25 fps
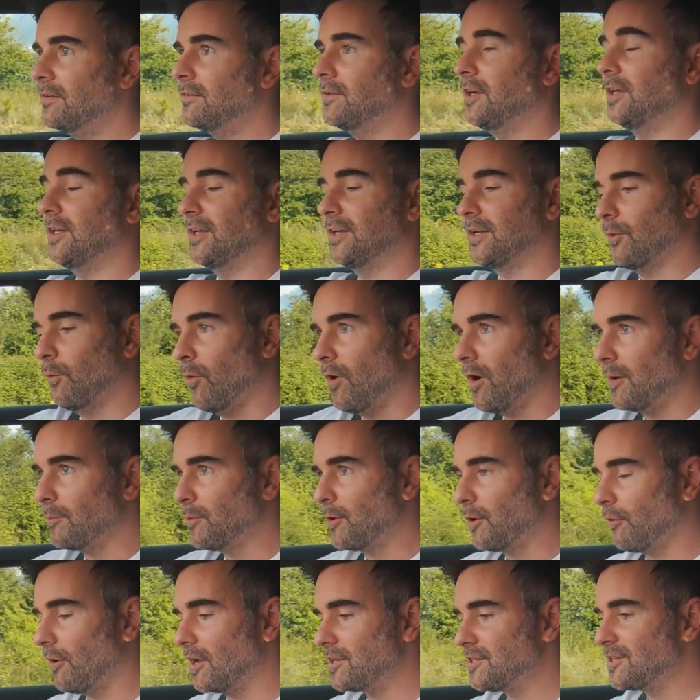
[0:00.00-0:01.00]
I don't know why I'm
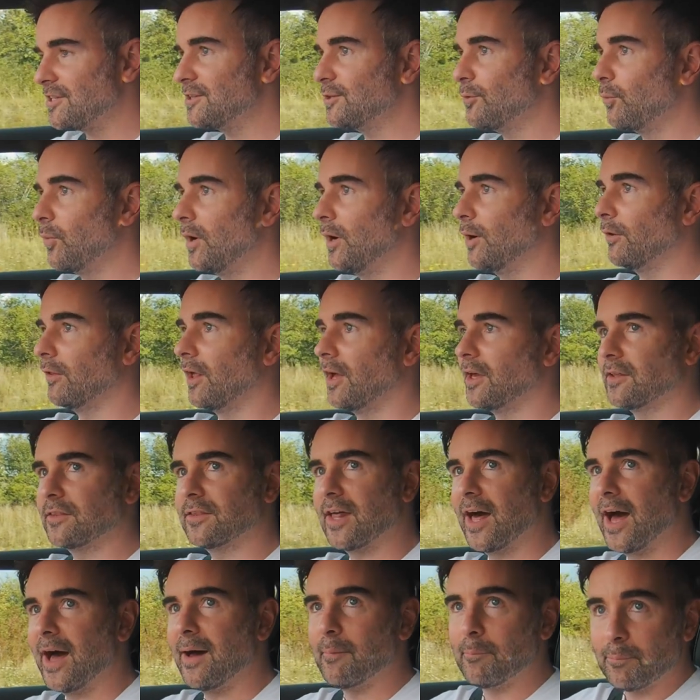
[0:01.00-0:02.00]
caressing the wheel like
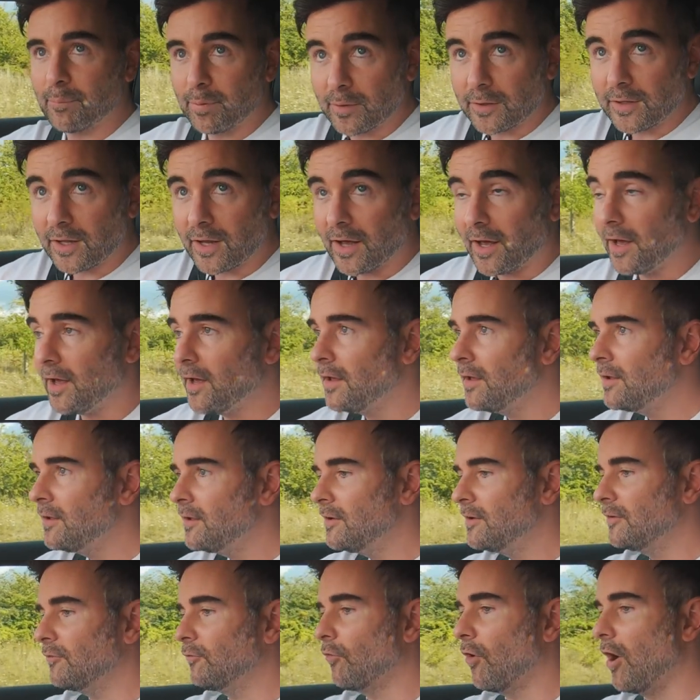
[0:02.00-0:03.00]
that, but
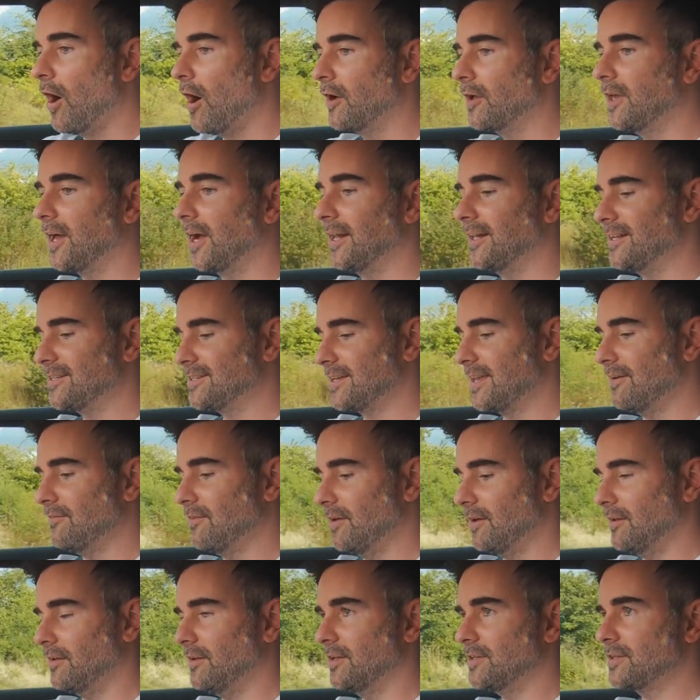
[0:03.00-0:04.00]
right, okay, let's give
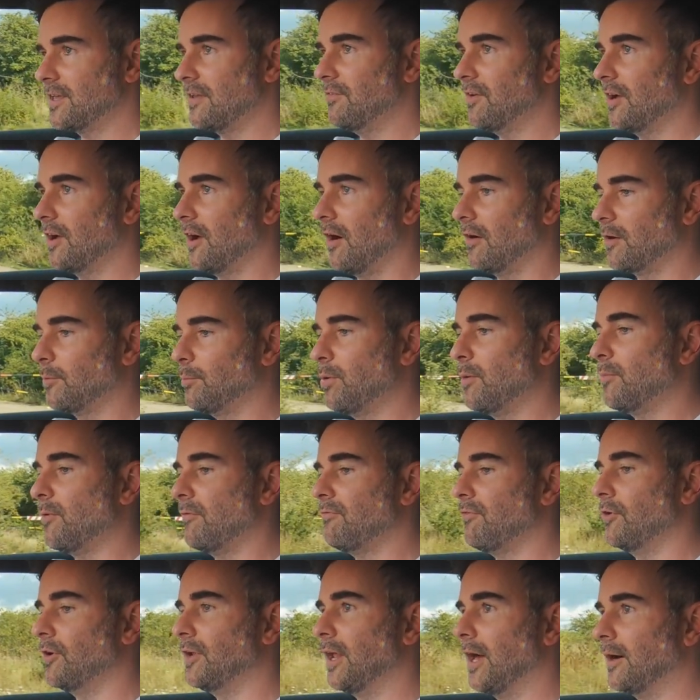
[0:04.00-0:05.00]
it a go. I'm gonna put my
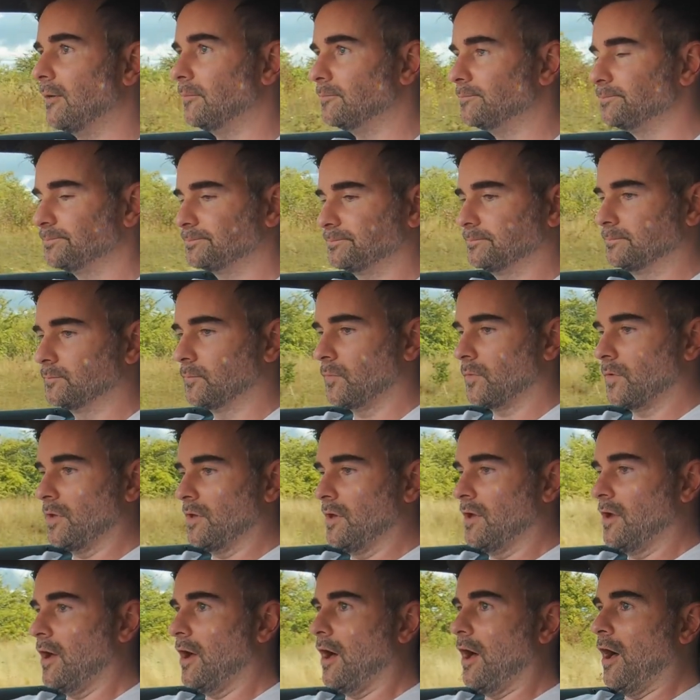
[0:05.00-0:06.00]
foot down.
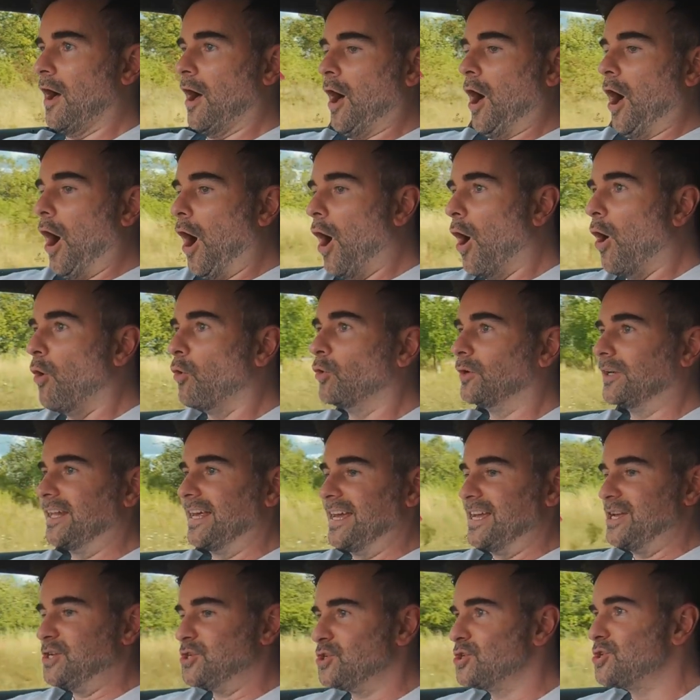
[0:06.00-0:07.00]

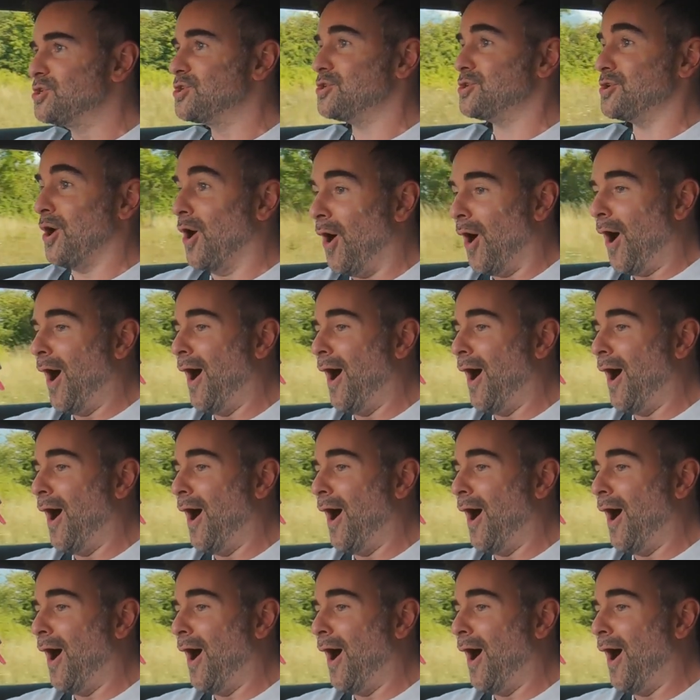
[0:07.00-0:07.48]
Holy shit!